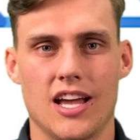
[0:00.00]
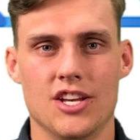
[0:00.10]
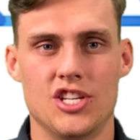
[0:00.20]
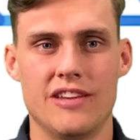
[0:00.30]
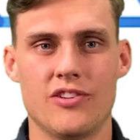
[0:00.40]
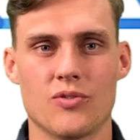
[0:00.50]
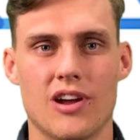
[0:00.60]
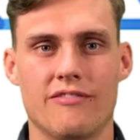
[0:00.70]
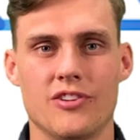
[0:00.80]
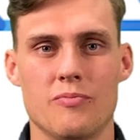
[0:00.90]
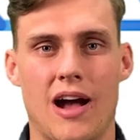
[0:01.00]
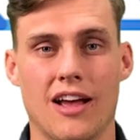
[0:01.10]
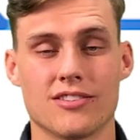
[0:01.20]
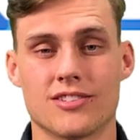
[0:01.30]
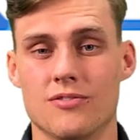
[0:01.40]
Achieving revenue
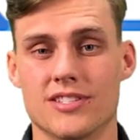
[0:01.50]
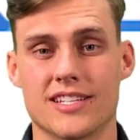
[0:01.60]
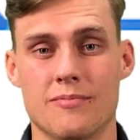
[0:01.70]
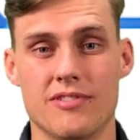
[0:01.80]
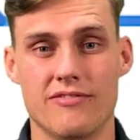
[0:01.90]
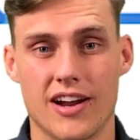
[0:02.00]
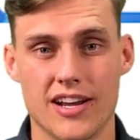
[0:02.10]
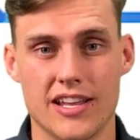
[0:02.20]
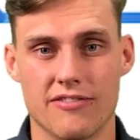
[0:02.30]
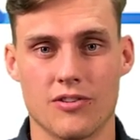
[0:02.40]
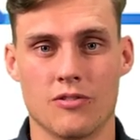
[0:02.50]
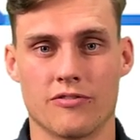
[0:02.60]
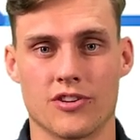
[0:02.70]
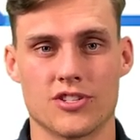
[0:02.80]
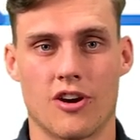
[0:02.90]
milestones can be very difficult
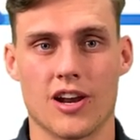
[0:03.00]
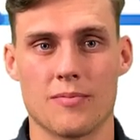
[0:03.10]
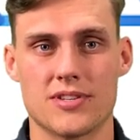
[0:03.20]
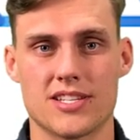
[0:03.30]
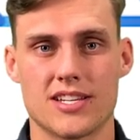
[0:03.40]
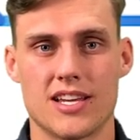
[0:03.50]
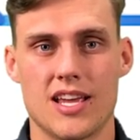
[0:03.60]
for startups,